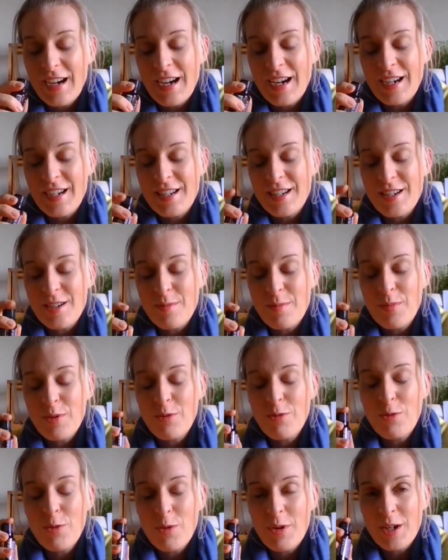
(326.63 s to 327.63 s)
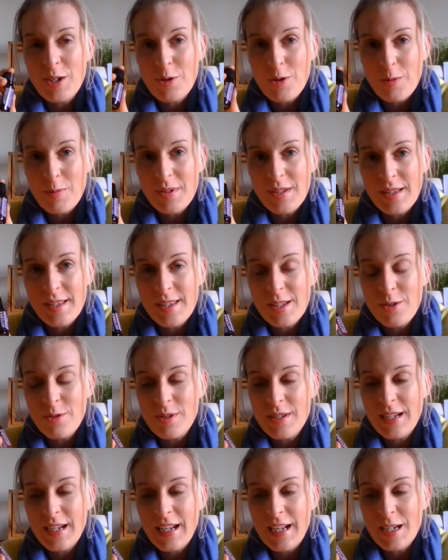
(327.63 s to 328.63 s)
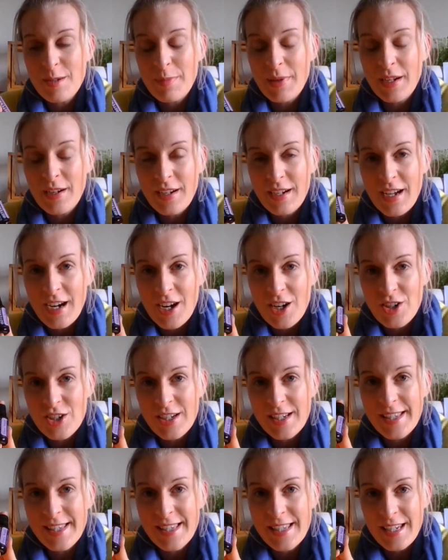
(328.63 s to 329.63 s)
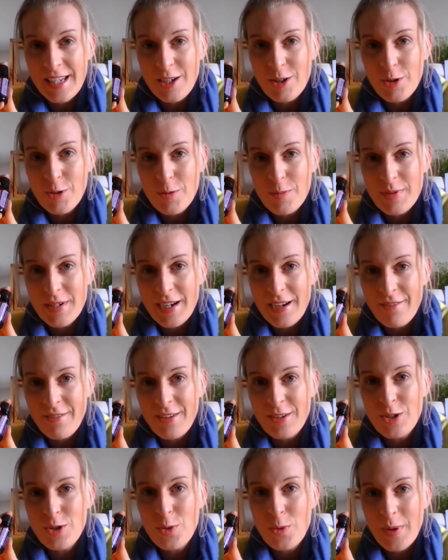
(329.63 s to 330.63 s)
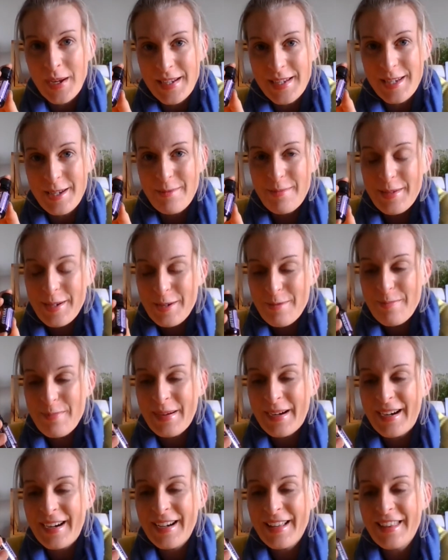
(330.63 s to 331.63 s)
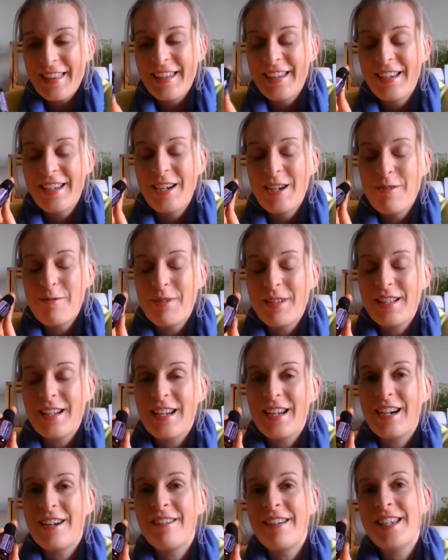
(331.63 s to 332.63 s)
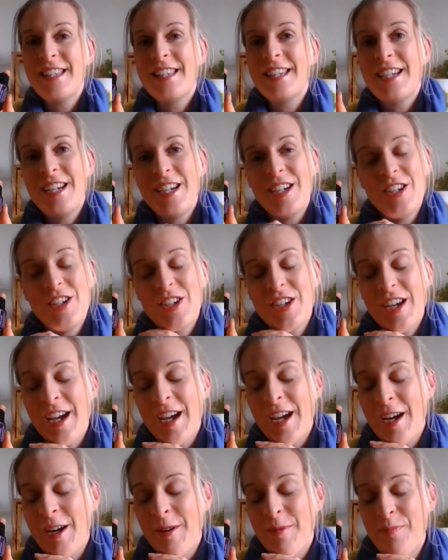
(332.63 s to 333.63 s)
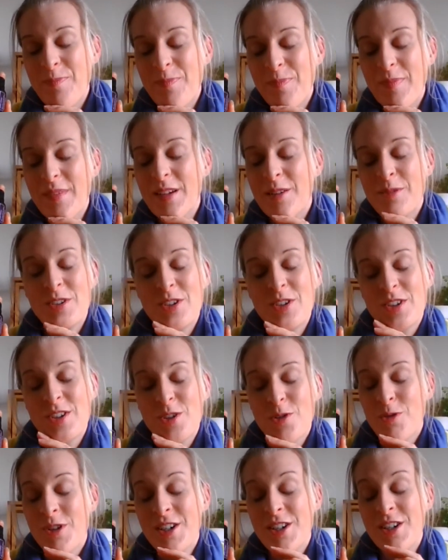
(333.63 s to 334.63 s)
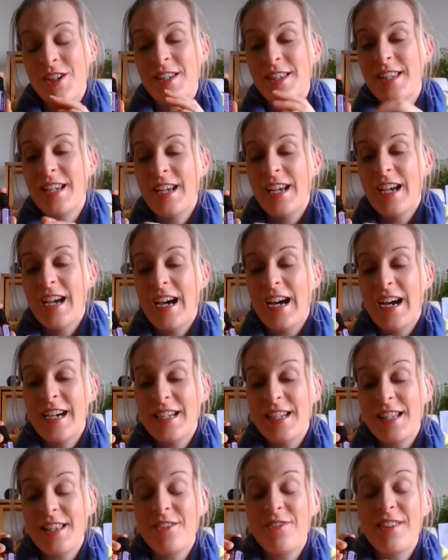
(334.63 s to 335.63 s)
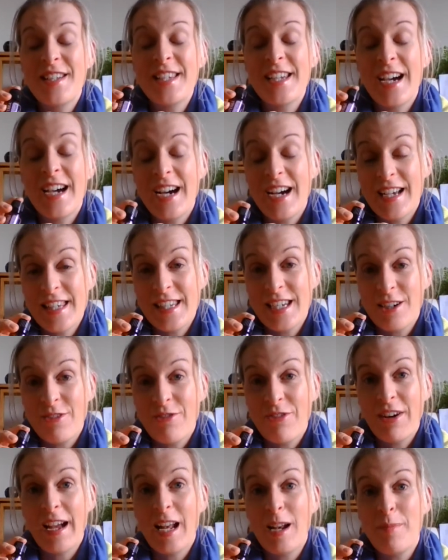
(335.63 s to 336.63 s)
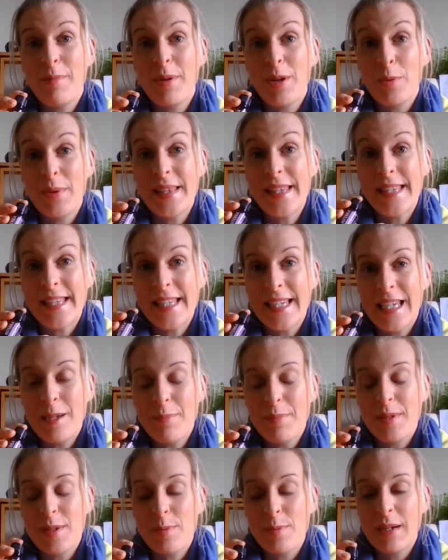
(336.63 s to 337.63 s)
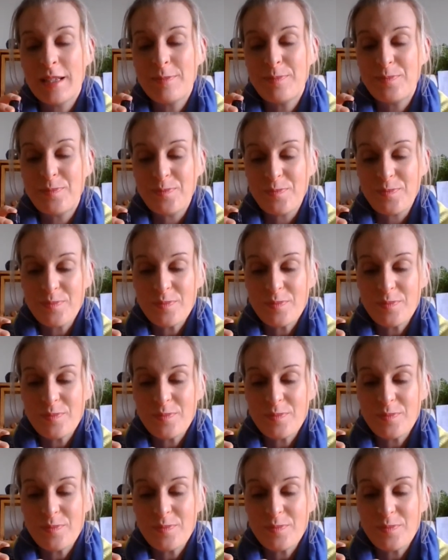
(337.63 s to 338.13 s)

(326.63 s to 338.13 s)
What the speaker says: and before I'd go up to the school to collect Ben, I'd actually sneak home to have a 20-minute bath with clary sage. It was just gorgeous, and it's fantastic for helping with sleep as well.